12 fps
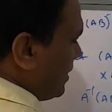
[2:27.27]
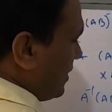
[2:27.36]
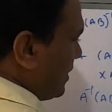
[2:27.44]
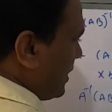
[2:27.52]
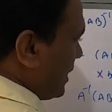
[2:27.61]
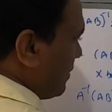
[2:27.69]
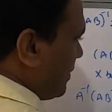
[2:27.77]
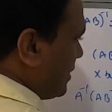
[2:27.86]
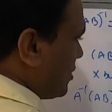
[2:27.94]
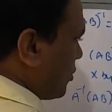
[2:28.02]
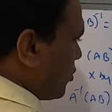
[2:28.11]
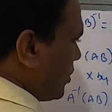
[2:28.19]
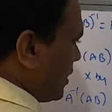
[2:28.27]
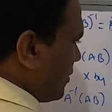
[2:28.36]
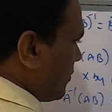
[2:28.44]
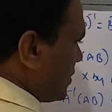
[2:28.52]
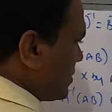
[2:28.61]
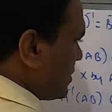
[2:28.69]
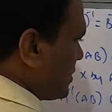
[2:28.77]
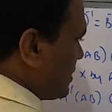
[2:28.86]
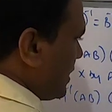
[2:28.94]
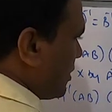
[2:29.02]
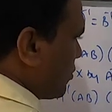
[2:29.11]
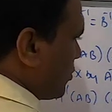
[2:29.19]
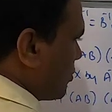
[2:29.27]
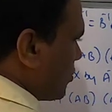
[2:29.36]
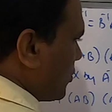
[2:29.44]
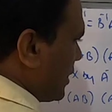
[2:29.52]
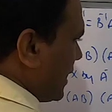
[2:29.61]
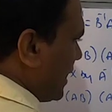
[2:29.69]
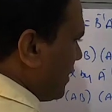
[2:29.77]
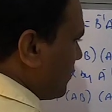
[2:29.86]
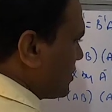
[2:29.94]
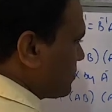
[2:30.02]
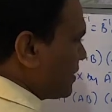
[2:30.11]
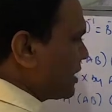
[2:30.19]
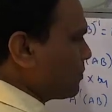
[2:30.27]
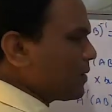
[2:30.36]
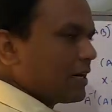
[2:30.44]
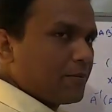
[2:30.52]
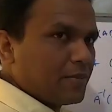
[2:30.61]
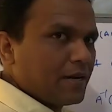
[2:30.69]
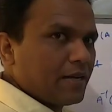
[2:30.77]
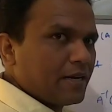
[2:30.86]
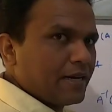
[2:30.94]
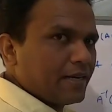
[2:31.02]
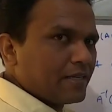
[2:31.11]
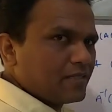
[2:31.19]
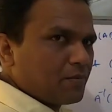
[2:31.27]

by AB the whole inverse is equal to A inverse multiplied by I. A